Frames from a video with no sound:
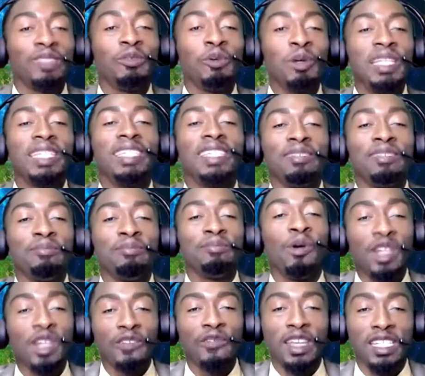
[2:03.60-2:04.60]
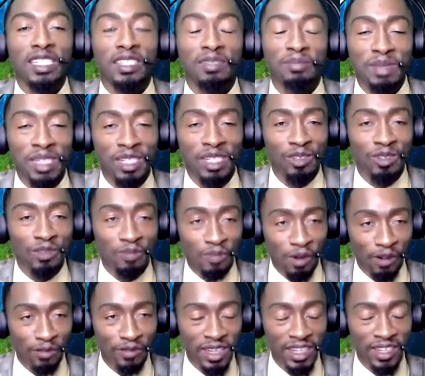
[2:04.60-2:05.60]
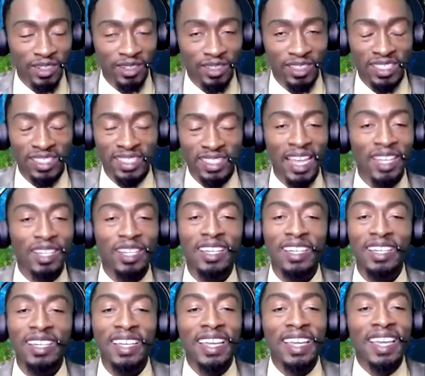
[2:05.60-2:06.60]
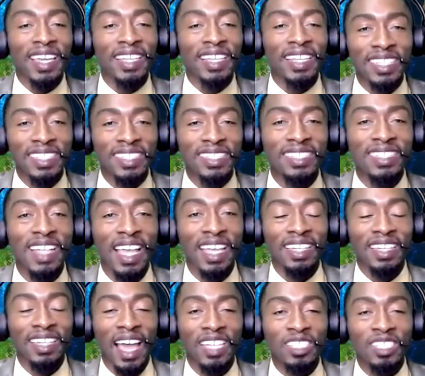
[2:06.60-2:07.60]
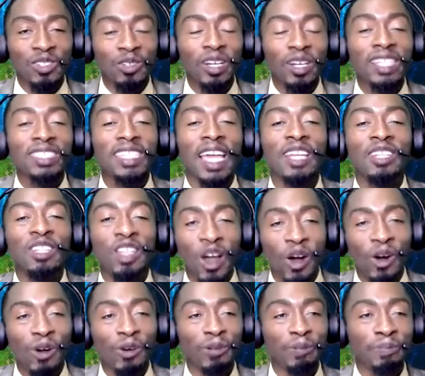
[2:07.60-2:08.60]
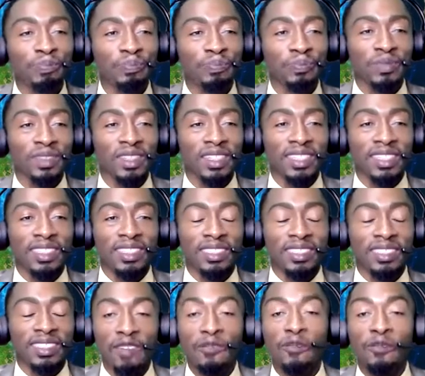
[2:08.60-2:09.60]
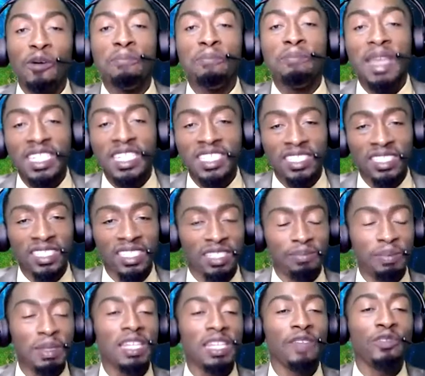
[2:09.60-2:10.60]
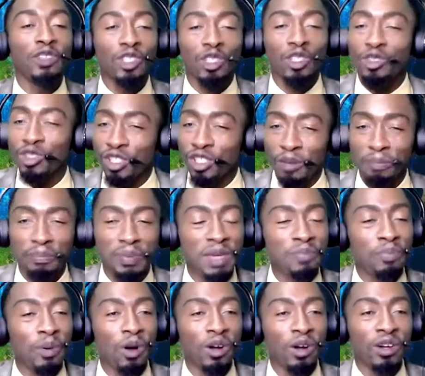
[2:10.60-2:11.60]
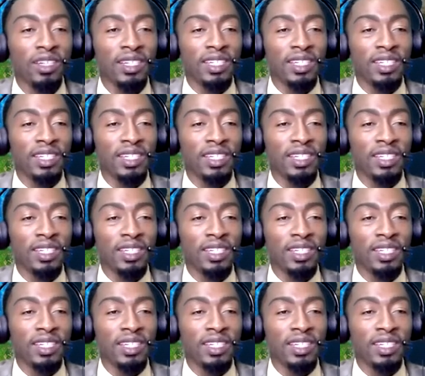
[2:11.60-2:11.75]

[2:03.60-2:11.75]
really motivates me to do more videos. It's just like, as long as I know the information is beneficial to some people.